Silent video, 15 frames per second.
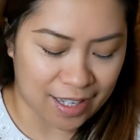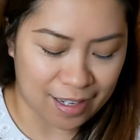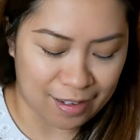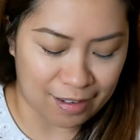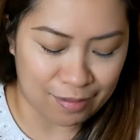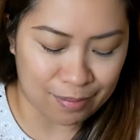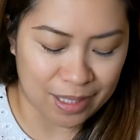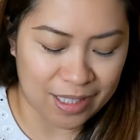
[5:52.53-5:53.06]

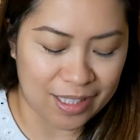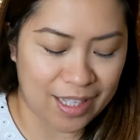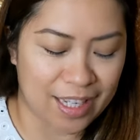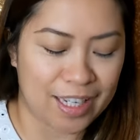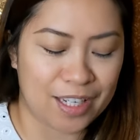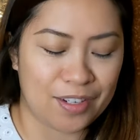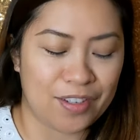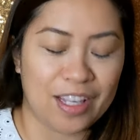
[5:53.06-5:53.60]
Let's
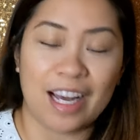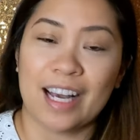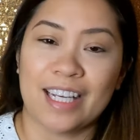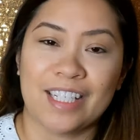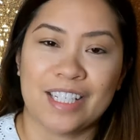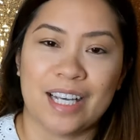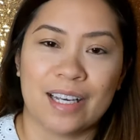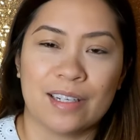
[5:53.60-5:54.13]
get into the
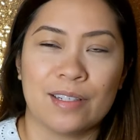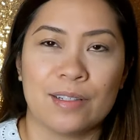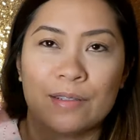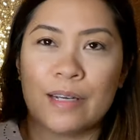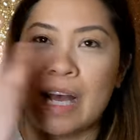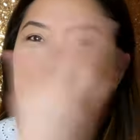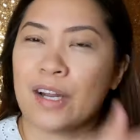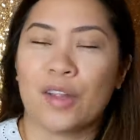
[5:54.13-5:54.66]

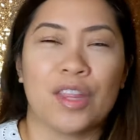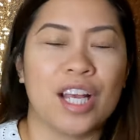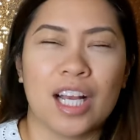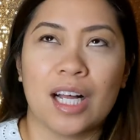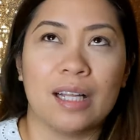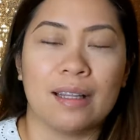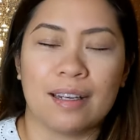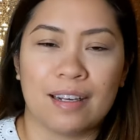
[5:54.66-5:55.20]
eyeshadow and all the
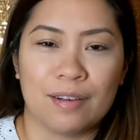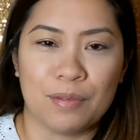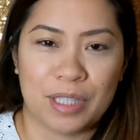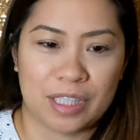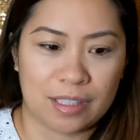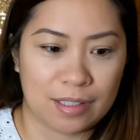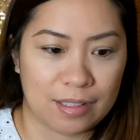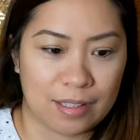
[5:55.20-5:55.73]
color,
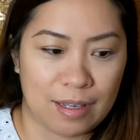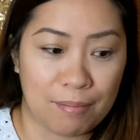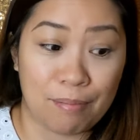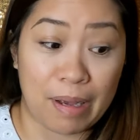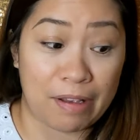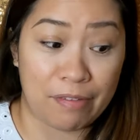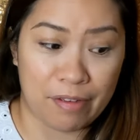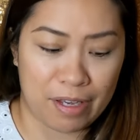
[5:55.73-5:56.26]
which is
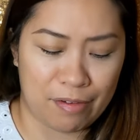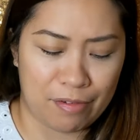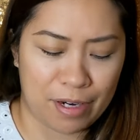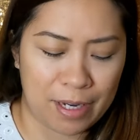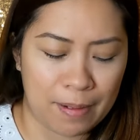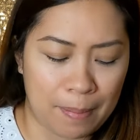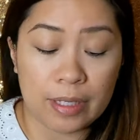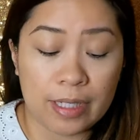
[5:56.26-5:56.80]
my favorite.